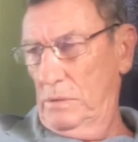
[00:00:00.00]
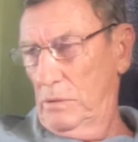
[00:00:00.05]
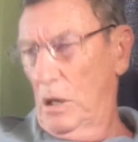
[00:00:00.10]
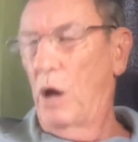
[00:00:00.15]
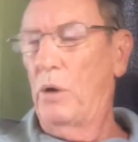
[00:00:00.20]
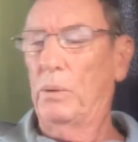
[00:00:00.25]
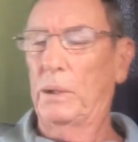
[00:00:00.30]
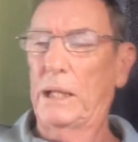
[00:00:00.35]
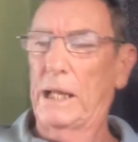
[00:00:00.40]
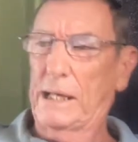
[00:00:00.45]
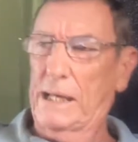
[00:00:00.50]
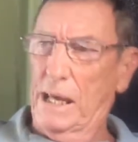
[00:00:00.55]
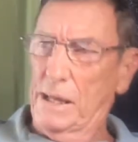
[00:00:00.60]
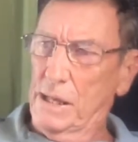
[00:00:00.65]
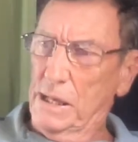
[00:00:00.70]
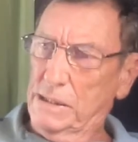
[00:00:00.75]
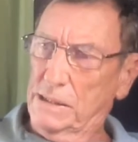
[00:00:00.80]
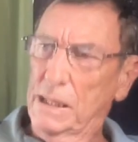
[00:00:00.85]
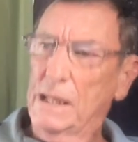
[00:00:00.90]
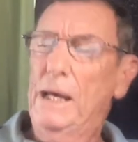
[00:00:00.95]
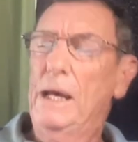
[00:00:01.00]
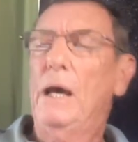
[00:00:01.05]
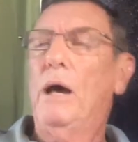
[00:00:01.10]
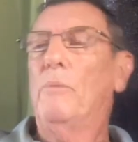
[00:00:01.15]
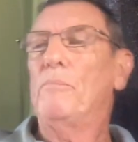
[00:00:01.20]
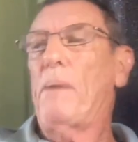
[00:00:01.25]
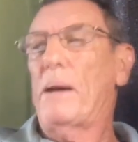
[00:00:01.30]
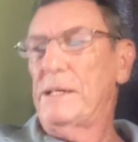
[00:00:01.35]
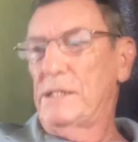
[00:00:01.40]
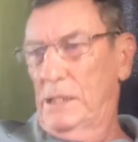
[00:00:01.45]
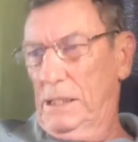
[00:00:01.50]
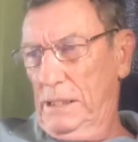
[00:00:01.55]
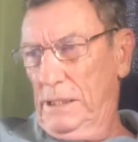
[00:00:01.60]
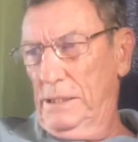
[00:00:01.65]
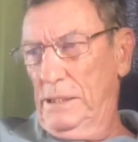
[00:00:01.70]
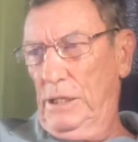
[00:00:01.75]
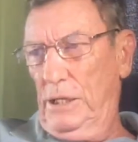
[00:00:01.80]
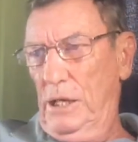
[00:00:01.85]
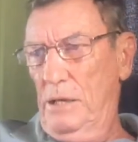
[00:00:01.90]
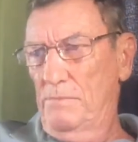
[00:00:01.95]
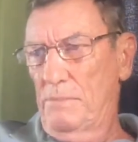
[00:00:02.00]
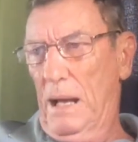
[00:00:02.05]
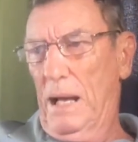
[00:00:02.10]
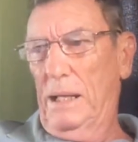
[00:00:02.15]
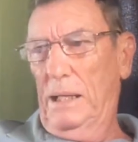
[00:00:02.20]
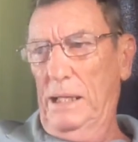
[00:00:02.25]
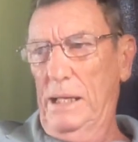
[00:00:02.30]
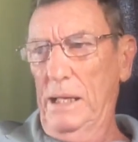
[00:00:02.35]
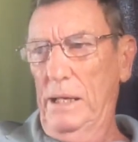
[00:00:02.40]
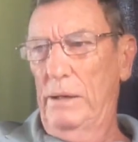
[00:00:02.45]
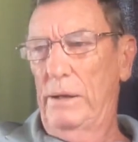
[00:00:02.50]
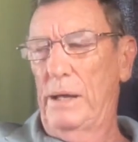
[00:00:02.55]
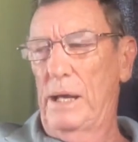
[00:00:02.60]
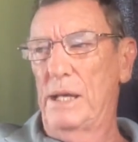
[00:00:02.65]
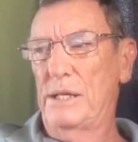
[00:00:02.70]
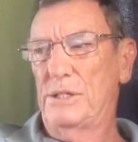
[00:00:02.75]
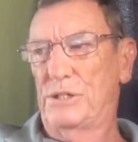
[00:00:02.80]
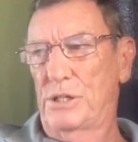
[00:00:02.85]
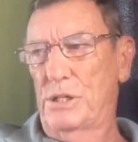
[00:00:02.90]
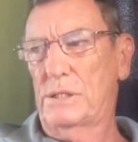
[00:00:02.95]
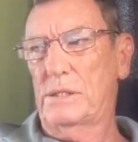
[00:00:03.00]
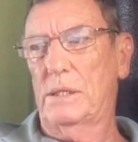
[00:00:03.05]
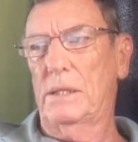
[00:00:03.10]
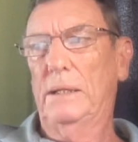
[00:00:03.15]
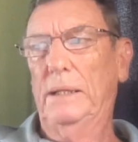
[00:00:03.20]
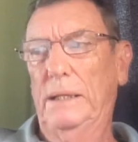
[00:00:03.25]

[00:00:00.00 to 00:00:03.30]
Oh, well, okay, that's basically the email here is just